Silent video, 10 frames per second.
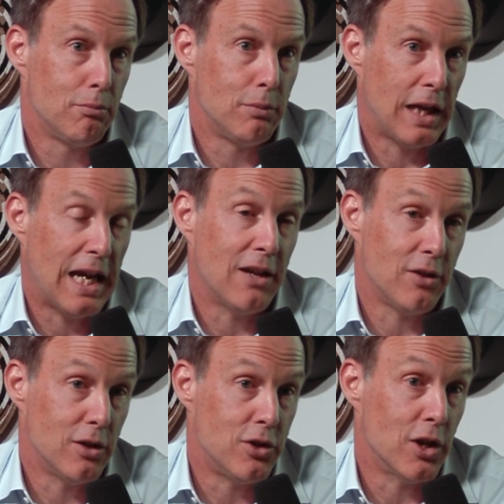
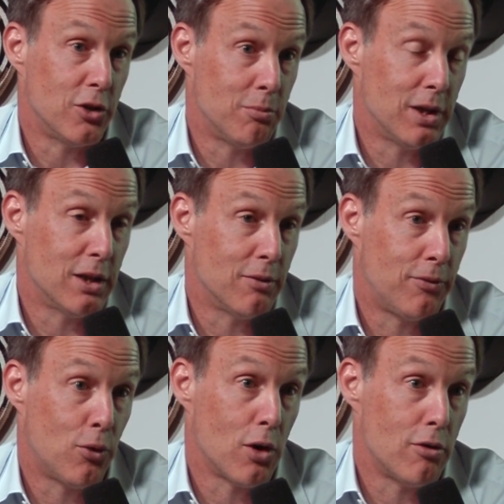handed a judgment of
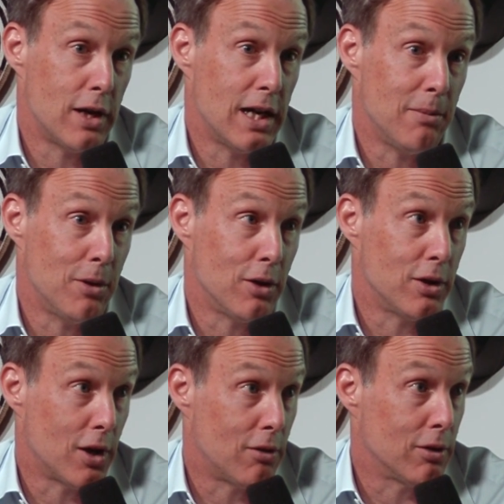four hundred eighty million
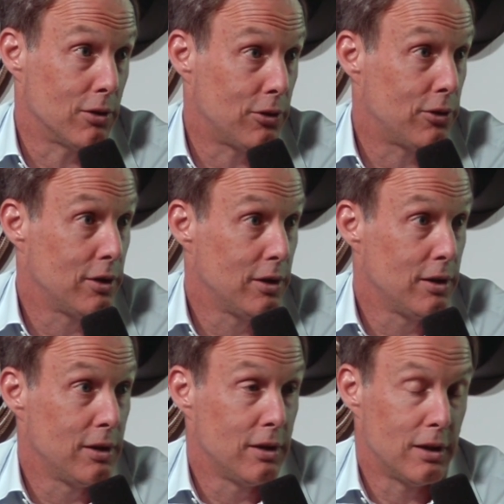dollars
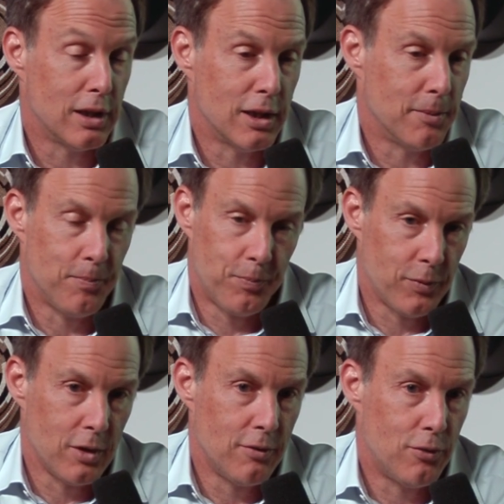um,
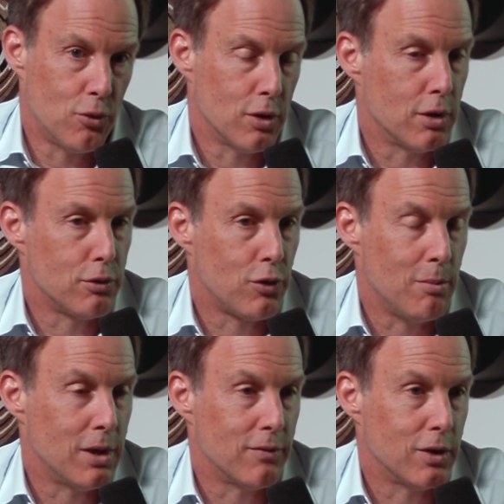for
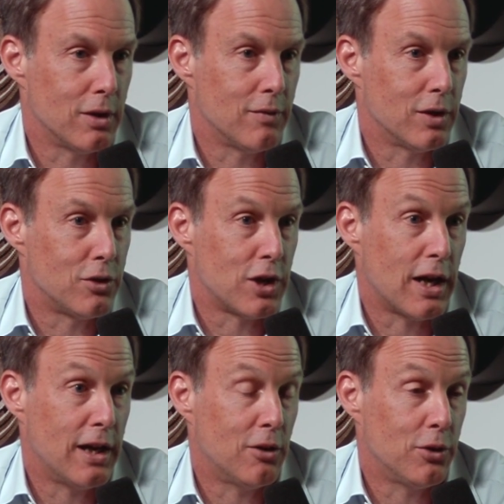treatment of a of a
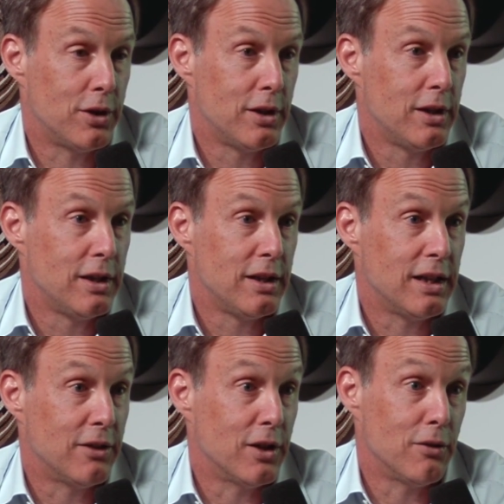child,
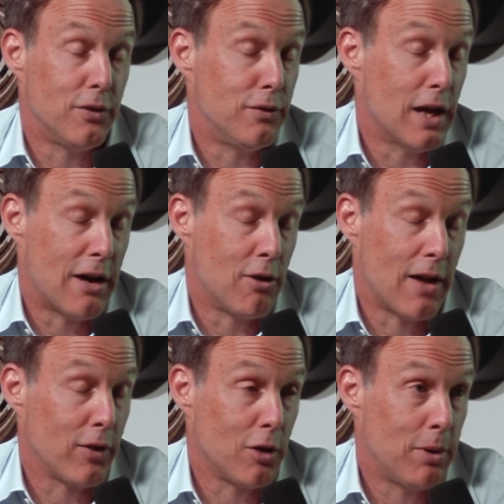and they, I don't know
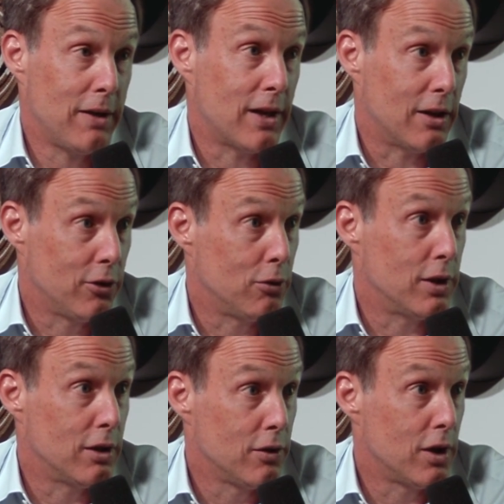how they're going to pay that. So
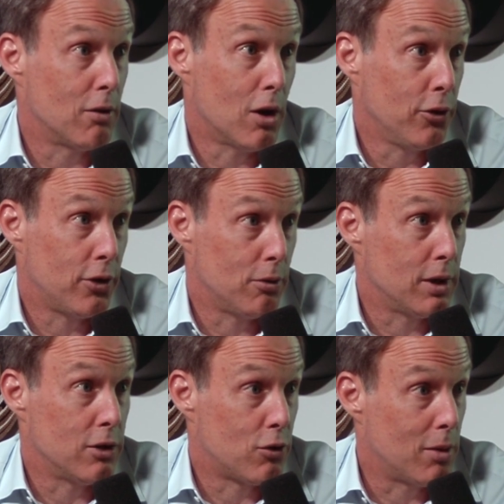they they're also
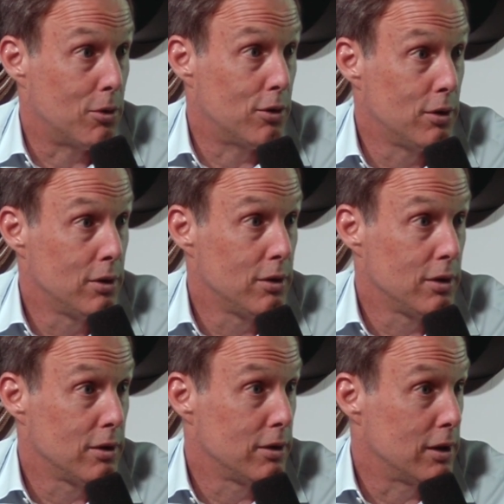in trouble.
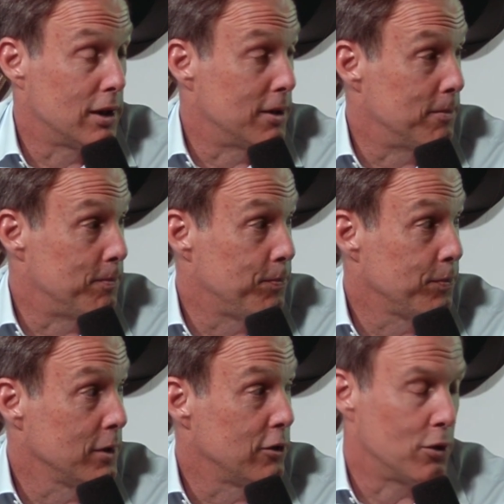Um,
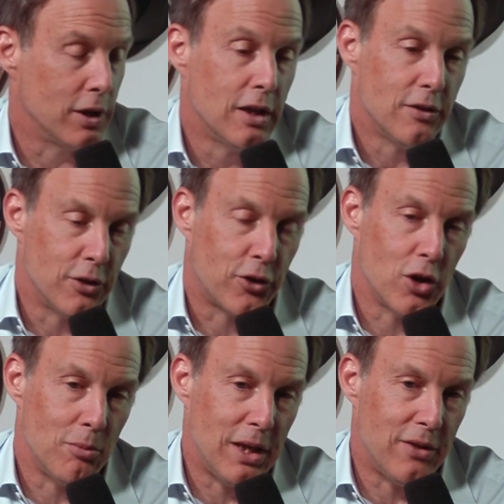so there's
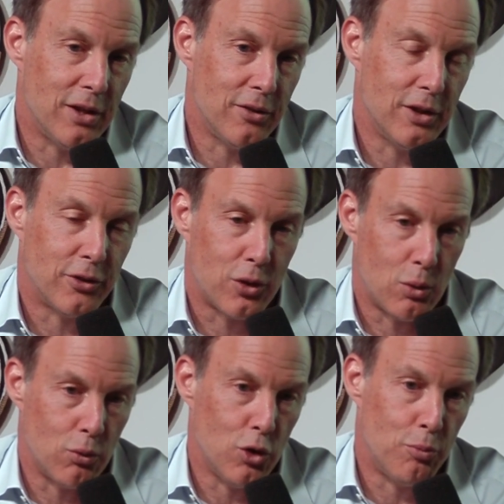going to be this
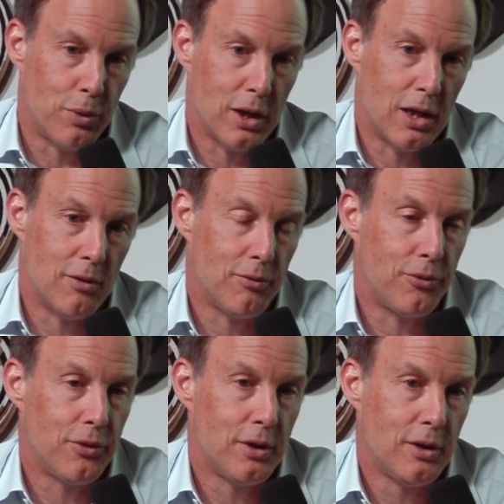group
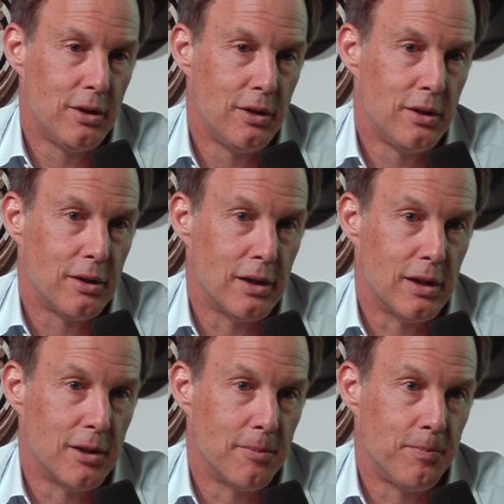of
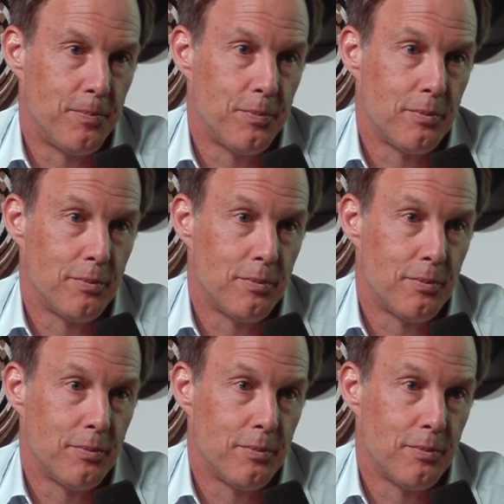um,